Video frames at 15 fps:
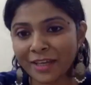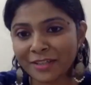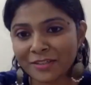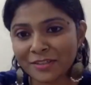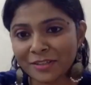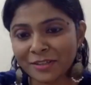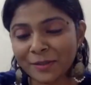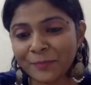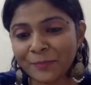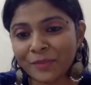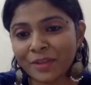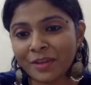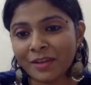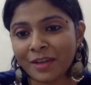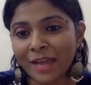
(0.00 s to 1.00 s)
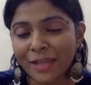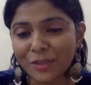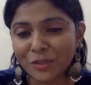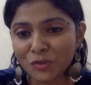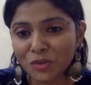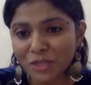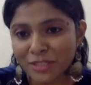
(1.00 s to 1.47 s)
fact,
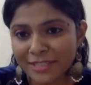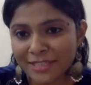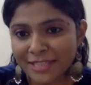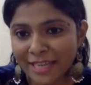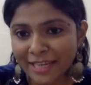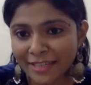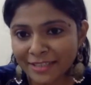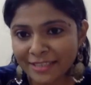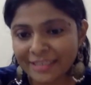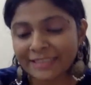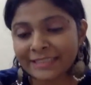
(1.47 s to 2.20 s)
as you just said,